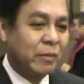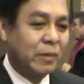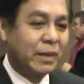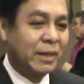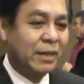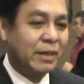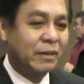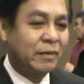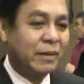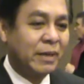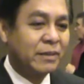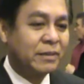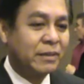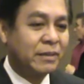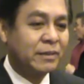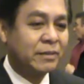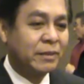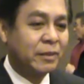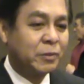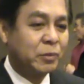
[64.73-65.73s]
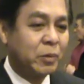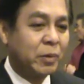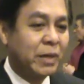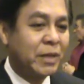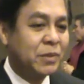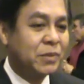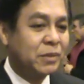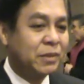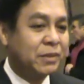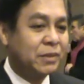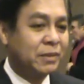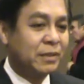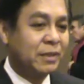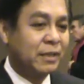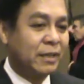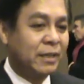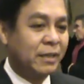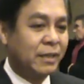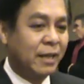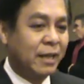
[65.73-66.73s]
we can address these situations
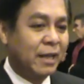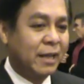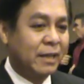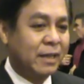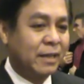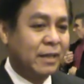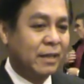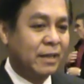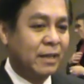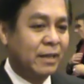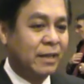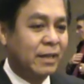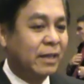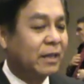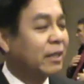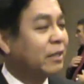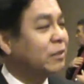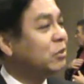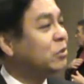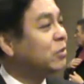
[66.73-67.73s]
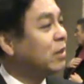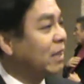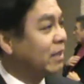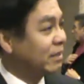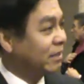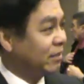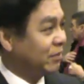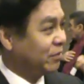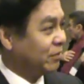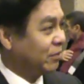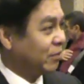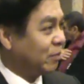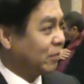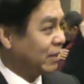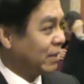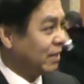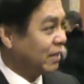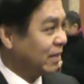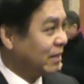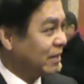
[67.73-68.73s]
in a constructive
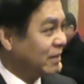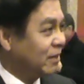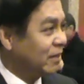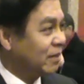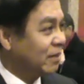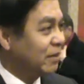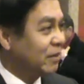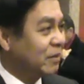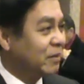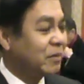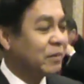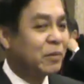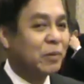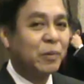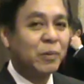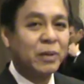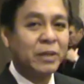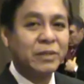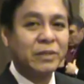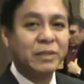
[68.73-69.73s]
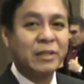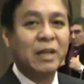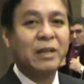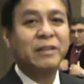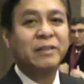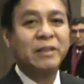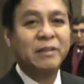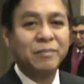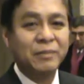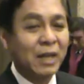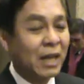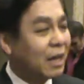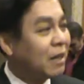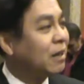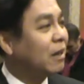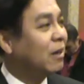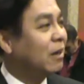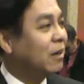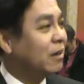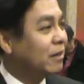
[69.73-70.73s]
way, through constructive
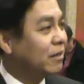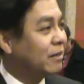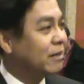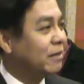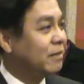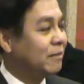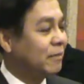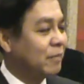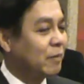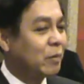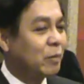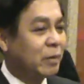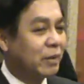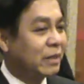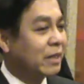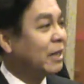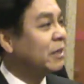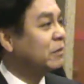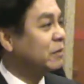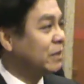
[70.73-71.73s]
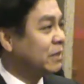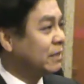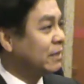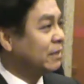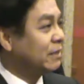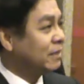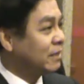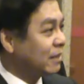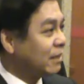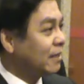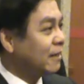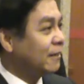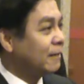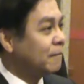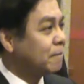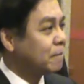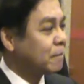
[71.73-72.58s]
dialogue with countries concerned.